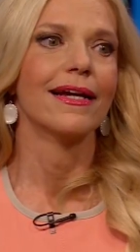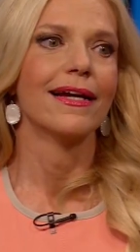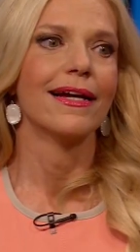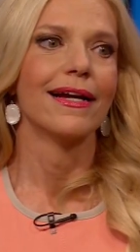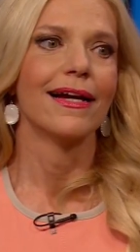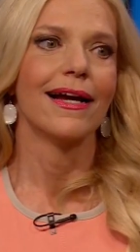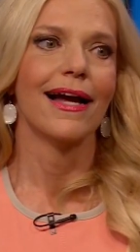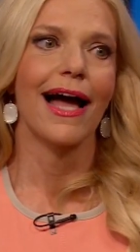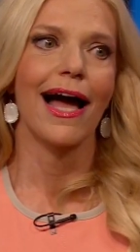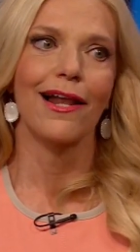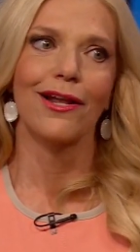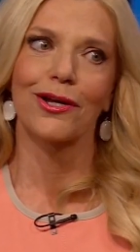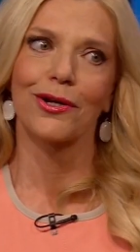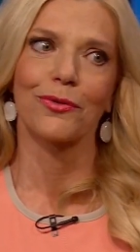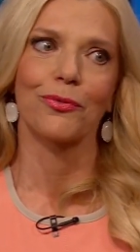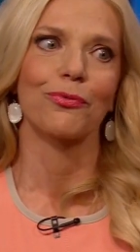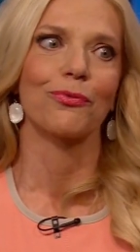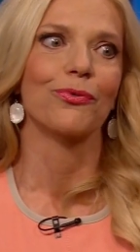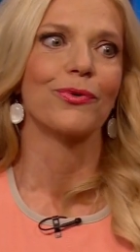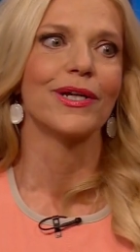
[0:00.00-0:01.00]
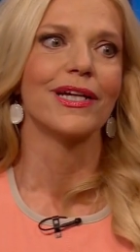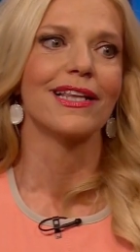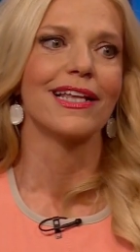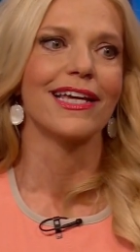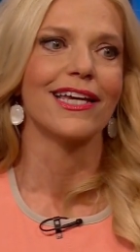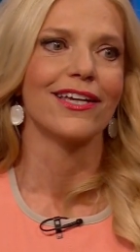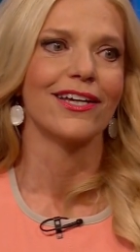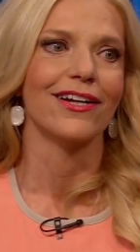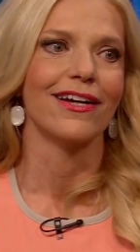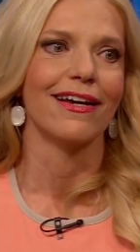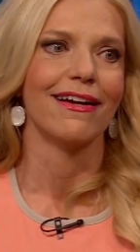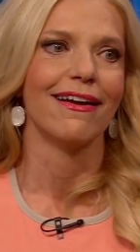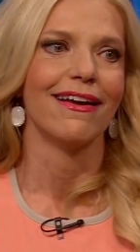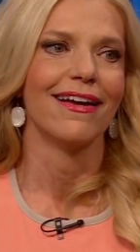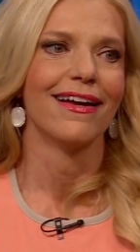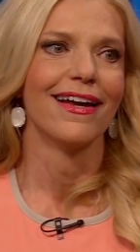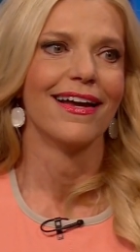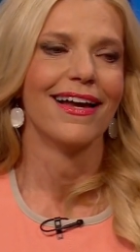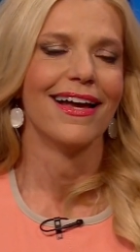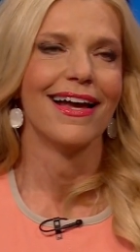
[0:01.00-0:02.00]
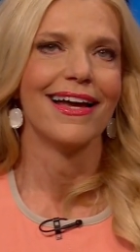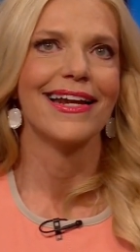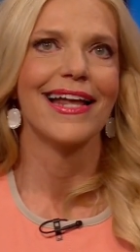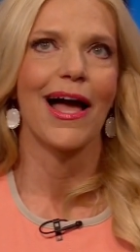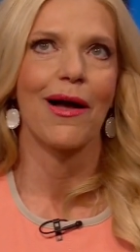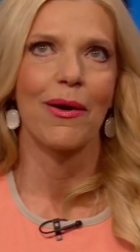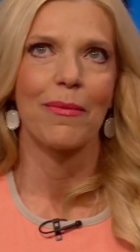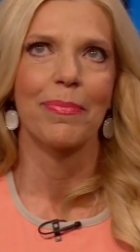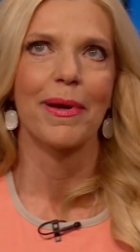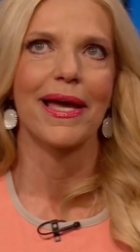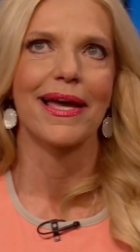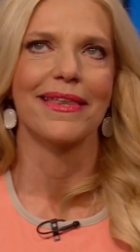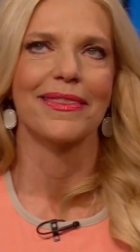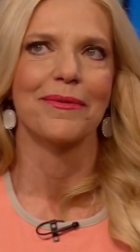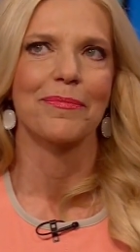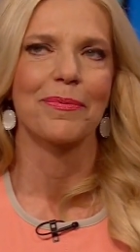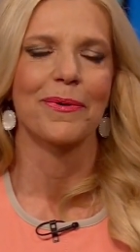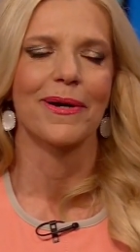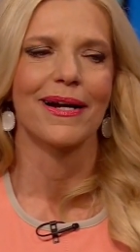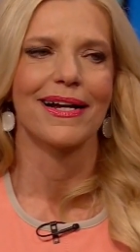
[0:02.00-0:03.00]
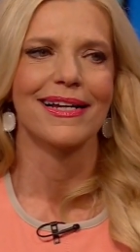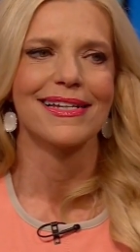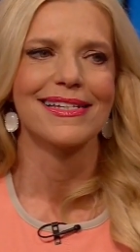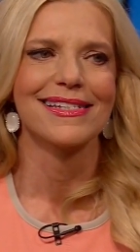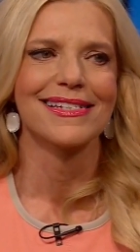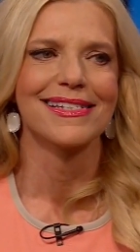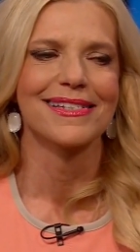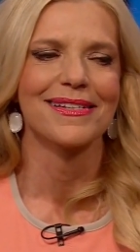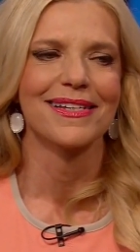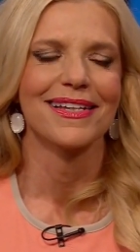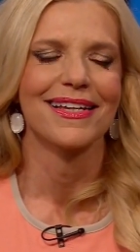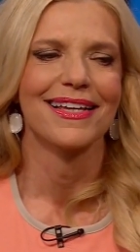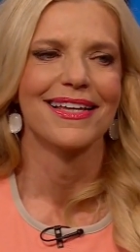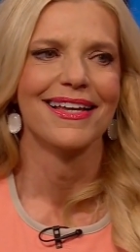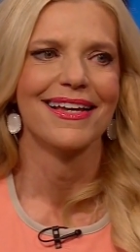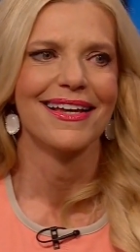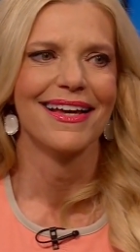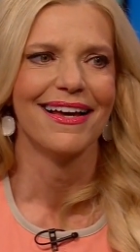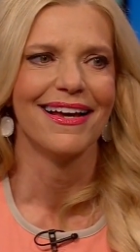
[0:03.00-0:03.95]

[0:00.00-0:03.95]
Yeah. I look really good now I'm paying the price. All right.